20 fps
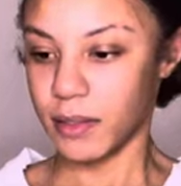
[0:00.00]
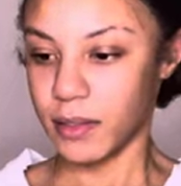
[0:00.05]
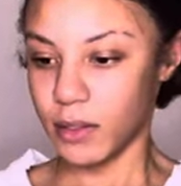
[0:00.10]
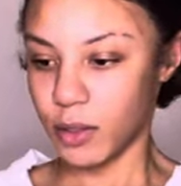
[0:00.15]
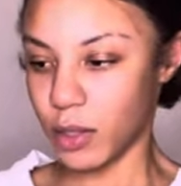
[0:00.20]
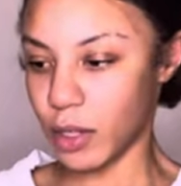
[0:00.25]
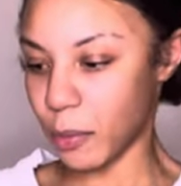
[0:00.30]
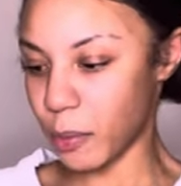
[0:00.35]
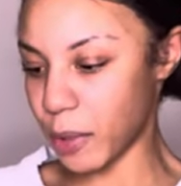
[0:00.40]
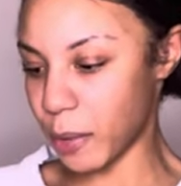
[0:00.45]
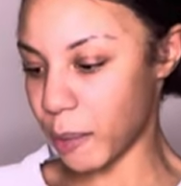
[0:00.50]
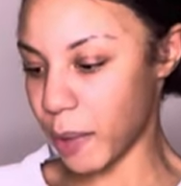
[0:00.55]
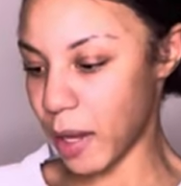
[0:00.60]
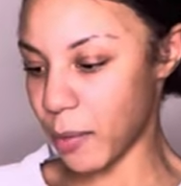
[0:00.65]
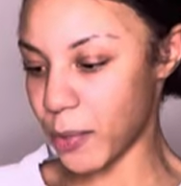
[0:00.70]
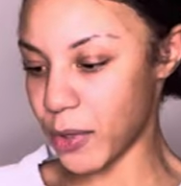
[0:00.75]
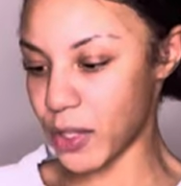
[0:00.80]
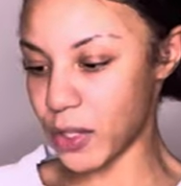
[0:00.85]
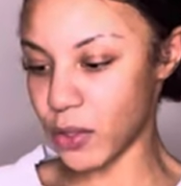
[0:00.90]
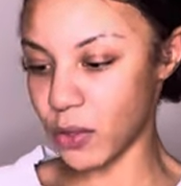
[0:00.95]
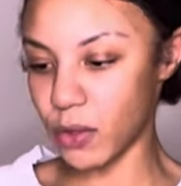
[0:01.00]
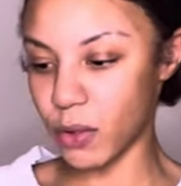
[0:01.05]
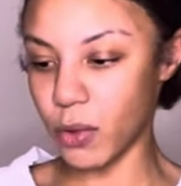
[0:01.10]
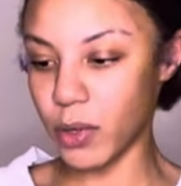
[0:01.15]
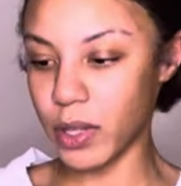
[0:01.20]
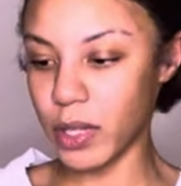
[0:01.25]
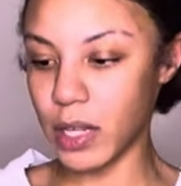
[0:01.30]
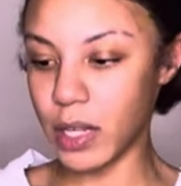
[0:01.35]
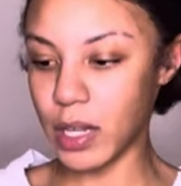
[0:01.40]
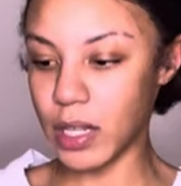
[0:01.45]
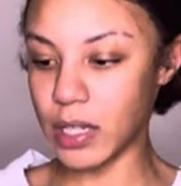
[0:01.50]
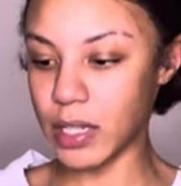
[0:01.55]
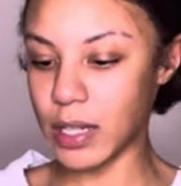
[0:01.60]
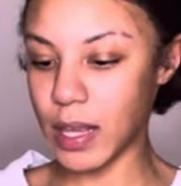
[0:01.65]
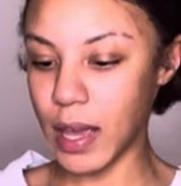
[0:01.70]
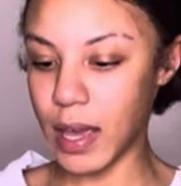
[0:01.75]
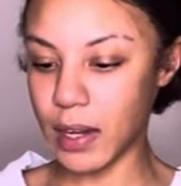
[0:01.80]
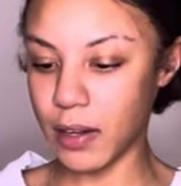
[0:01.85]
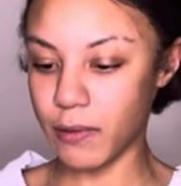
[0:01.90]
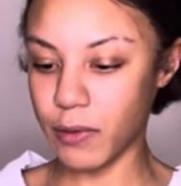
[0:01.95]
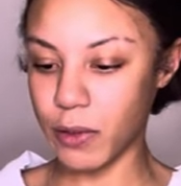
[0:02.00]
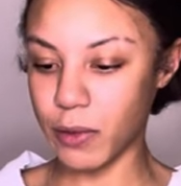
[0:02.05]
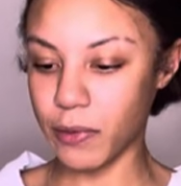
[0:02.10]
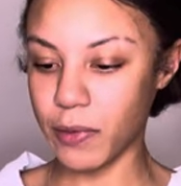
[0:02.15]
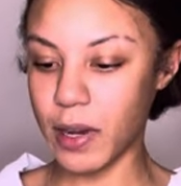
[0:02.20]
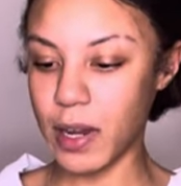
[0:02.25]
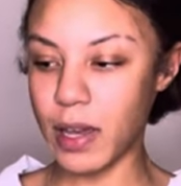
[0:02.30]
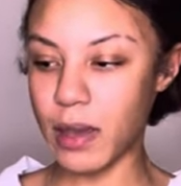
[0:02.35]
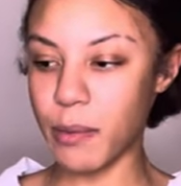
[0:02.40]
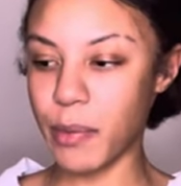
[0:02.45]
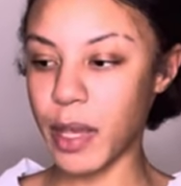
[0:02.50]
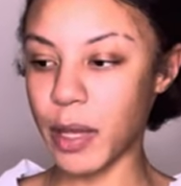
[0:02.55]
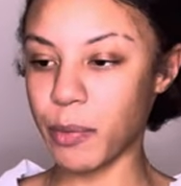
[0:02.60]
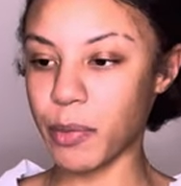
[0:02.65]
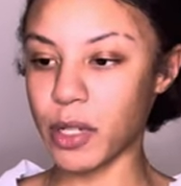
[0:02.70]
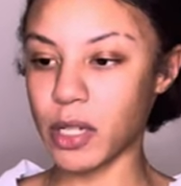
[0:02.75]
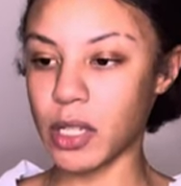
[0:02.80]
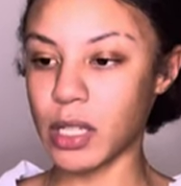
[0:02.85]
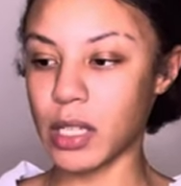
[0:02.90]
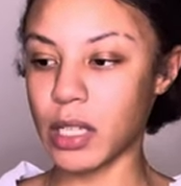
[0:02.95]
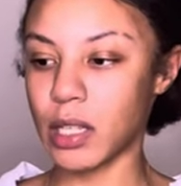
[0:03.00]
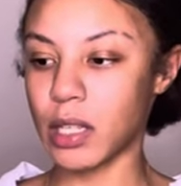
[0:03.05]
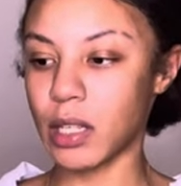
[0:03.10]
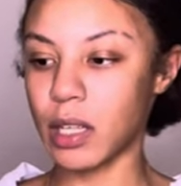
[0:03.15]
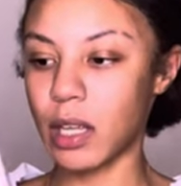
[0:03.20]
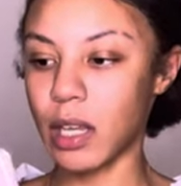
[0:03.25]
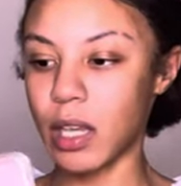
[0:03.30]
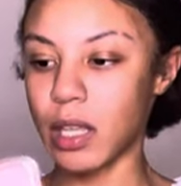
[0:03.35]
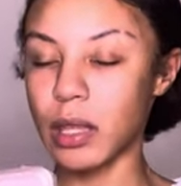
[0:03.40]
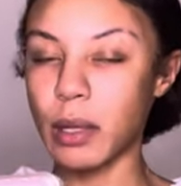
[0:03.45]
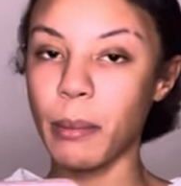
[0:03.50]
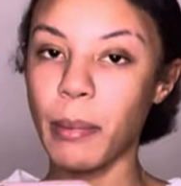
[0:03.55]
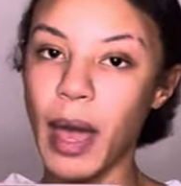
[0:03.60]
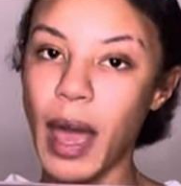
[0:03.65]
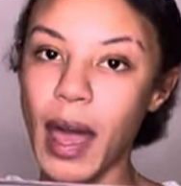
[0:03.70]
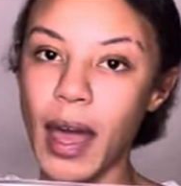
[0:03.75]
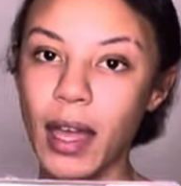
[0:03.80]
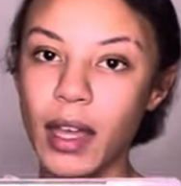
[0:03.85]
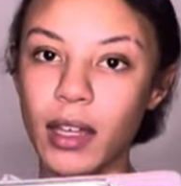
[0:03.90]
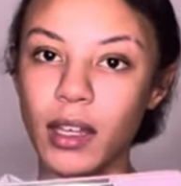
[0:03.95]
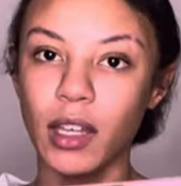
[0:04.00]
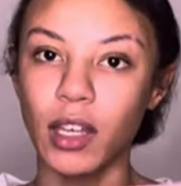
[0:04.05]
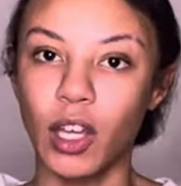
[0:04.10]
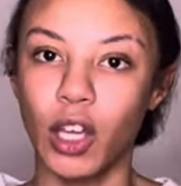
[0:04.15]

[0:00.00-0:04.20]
You can put papers on the inside of the front and papers in the back.